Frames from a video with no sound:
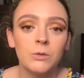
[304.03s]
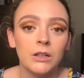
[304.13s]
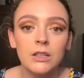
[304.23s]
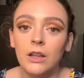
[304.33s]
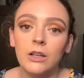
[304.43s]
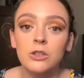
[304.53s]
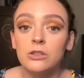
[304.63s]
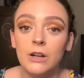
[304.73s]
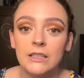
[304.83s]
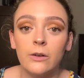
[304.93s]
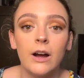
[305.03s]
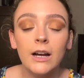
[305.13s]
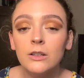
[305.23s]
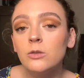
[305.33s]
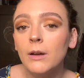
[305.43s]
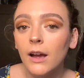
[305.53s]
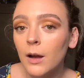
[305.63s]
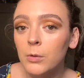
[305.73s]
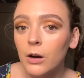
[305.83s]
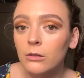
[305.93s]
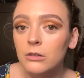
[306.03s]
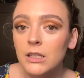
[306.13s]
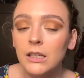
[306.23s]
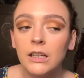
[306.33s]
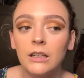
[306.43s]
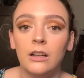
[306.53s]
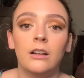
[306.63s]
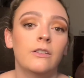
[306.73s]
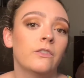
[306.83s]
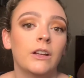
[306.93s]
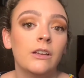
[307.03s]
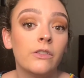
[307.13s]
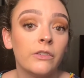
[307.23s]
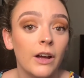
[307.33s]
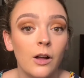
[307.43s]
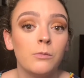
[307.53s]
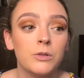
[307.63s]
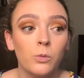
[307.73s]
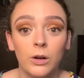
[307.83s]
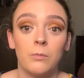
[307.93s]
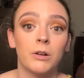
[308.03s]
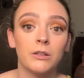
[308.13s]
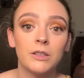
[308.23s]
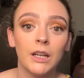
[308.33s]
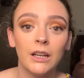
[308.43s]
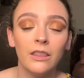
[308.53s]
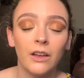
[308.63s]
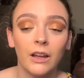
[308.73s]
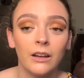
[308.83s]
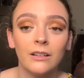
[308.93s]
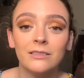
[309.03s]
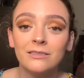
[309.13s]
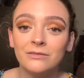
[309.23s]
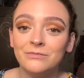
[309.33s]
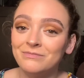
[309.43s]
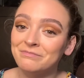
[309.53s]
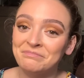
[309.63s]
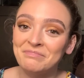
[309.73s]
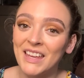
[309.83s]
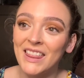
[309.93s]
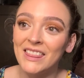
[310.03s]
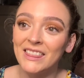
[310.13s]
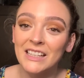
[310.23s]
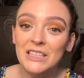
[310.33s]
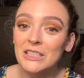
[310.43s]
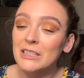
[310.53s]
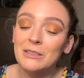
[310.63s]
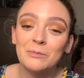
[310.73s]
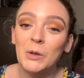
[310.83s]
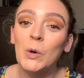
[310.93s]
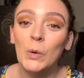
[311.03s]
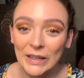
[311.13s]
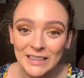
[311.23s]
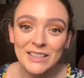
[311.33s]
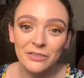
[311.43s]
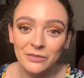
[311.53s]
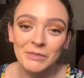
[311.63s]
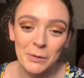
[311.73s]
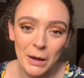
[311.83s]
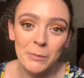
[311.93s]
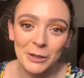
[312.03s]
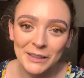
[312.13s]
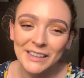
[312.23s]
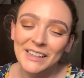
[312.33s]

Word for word: wanted to show you guys how I do my eyebrow routine, and even if it helps one person, then that's great in my book.